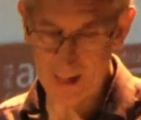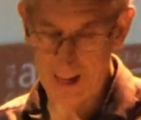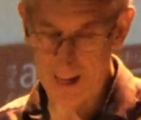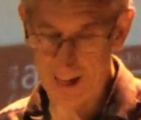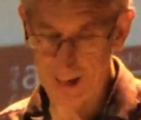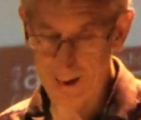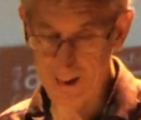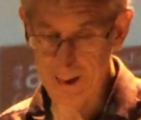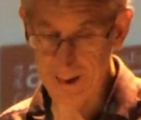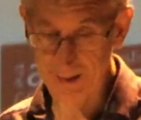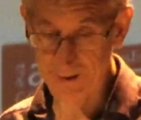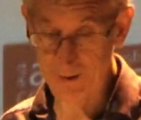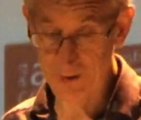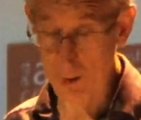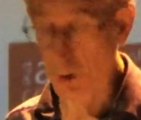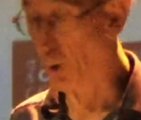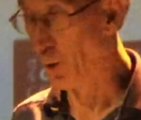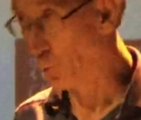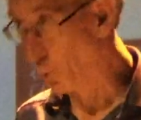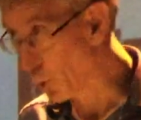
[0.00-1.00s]

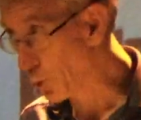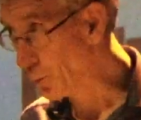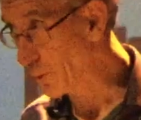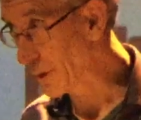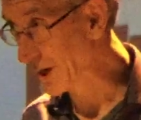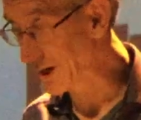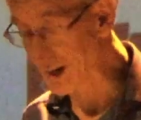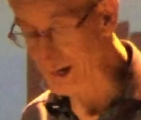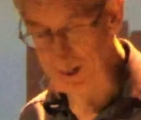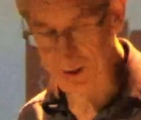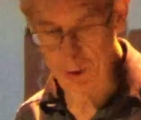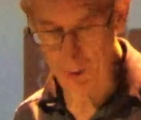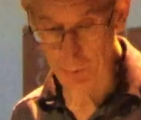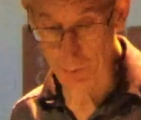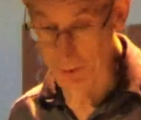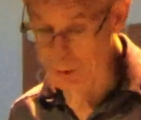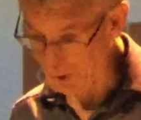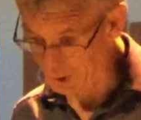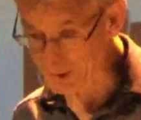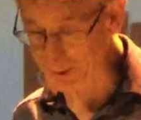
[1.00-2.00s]
It's called 1 week later,
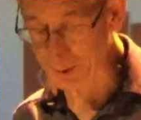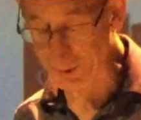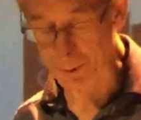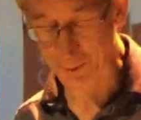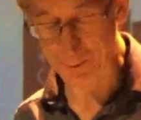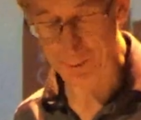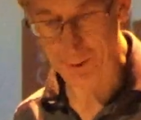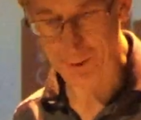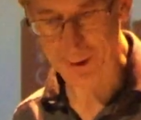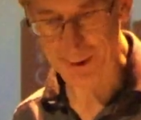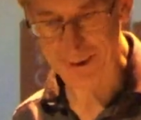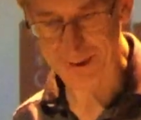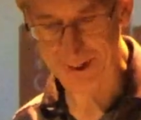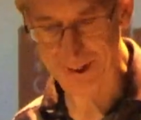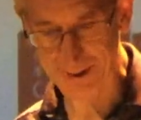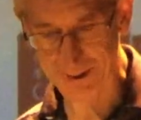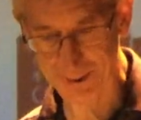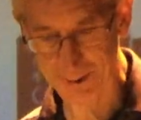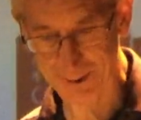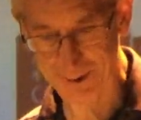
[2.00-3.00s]
but it is a good few years
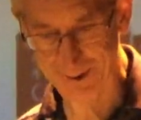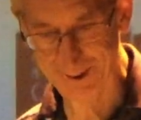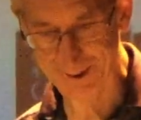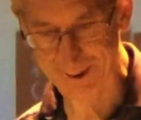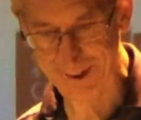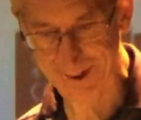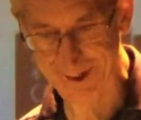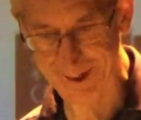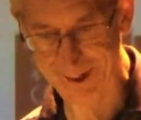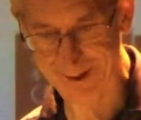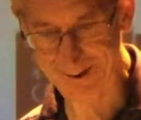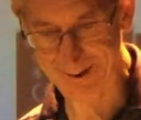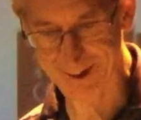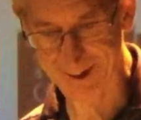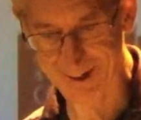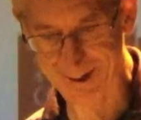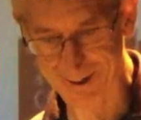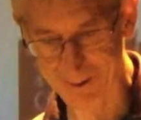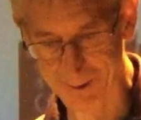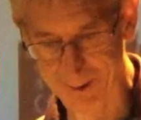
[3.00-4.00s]
later than the
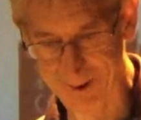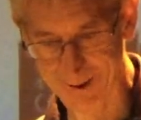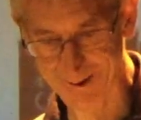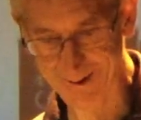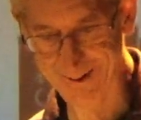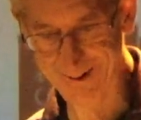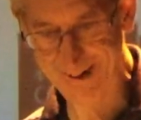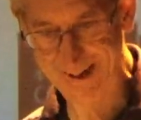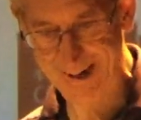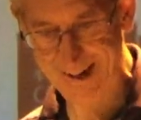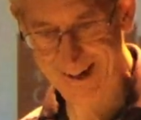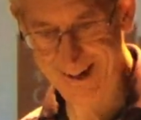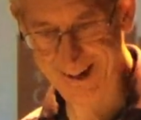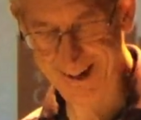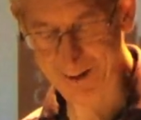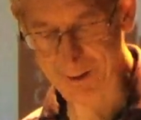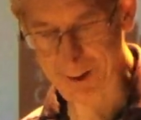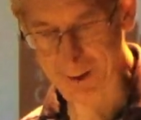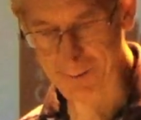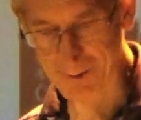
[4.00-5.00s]

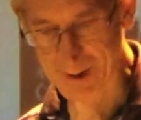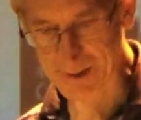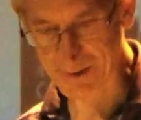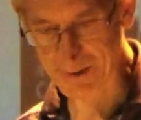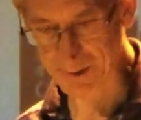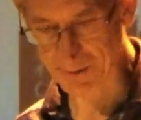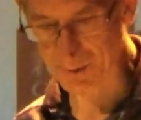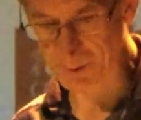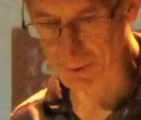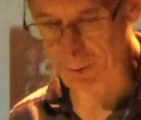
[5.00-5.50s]
events of the